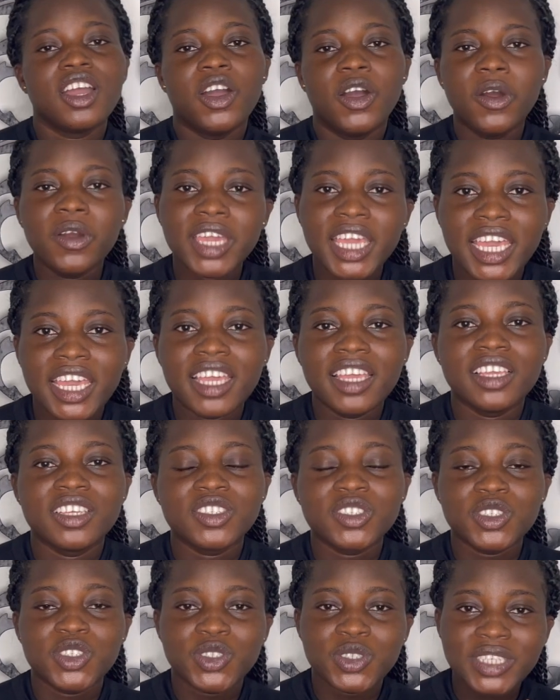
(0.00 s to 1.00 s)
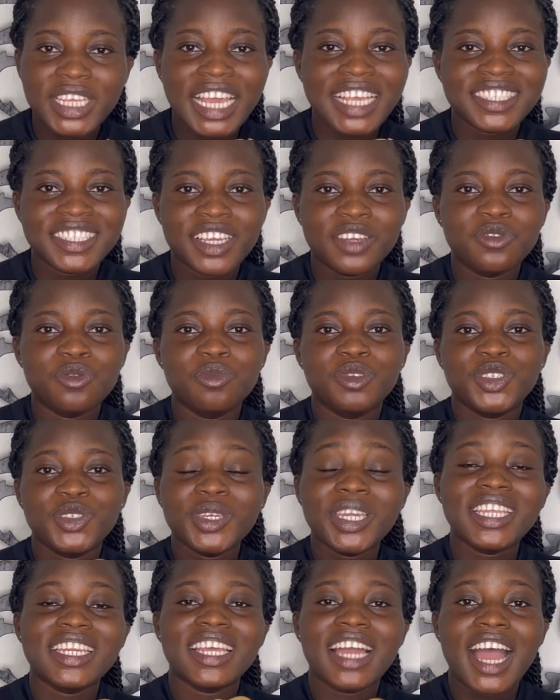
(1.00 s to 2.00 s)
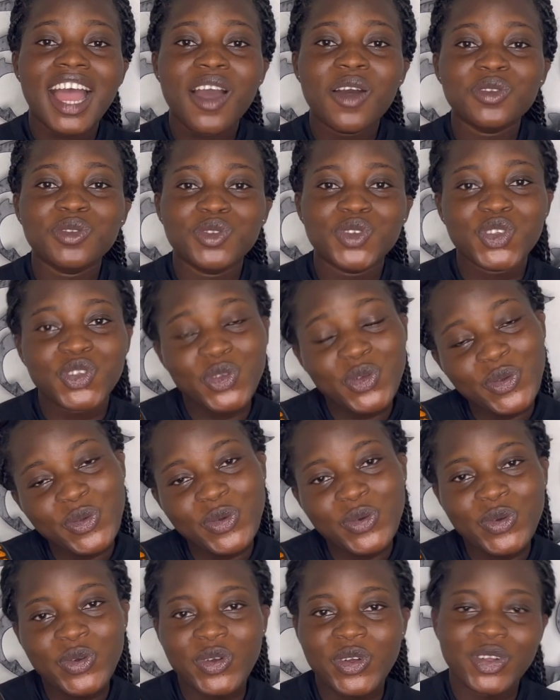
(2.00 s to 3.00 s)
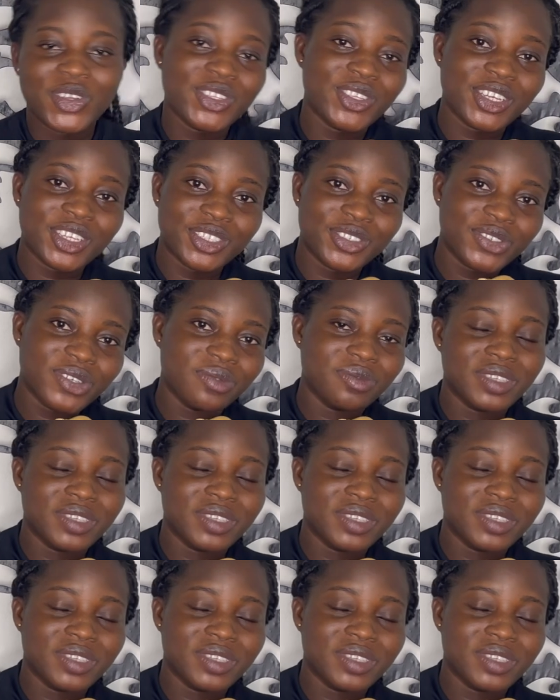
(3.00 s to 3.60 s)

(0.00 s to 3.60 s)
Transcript: Okay, so today I said we'll be doing how to solo on talking drum.